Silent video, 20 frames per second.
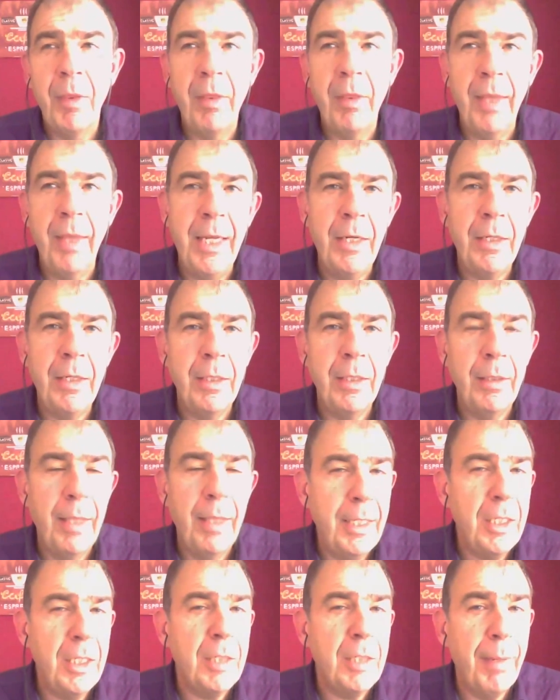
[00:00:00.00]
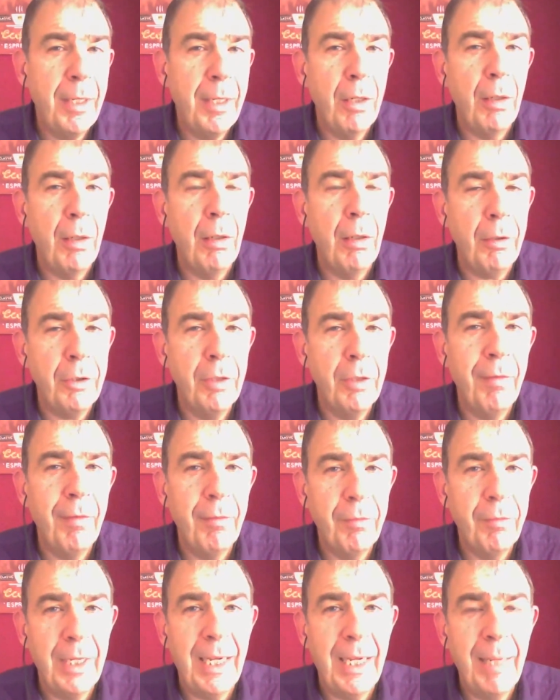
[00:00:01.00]
they spend a lot
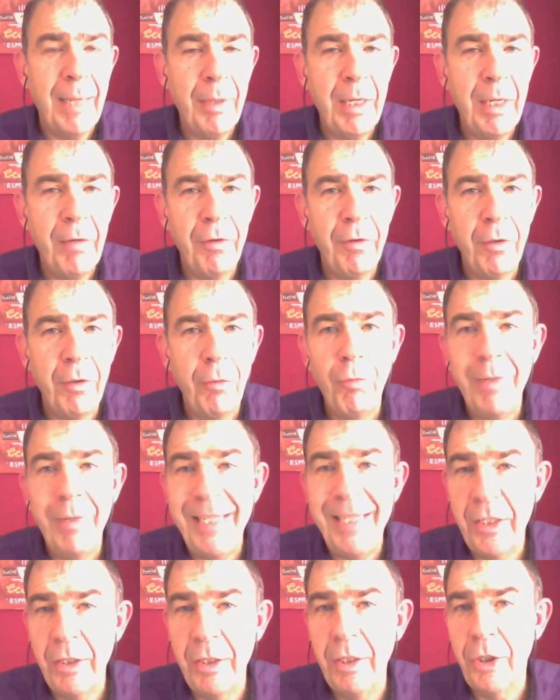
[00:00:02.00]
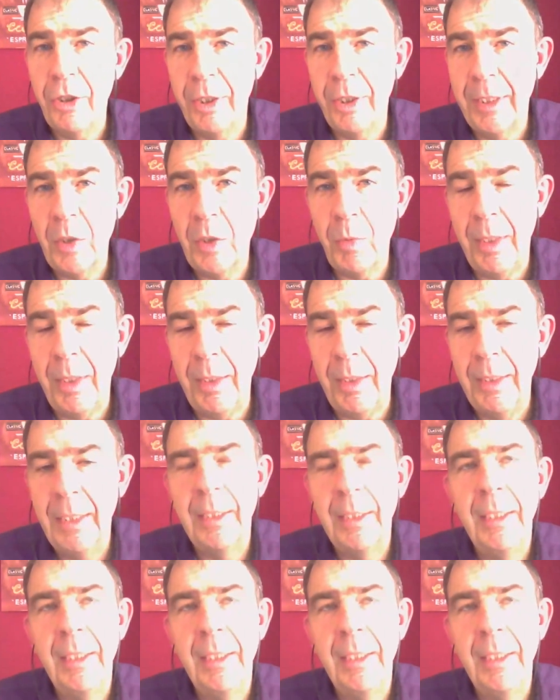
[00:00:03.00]
of time and effort researching as well.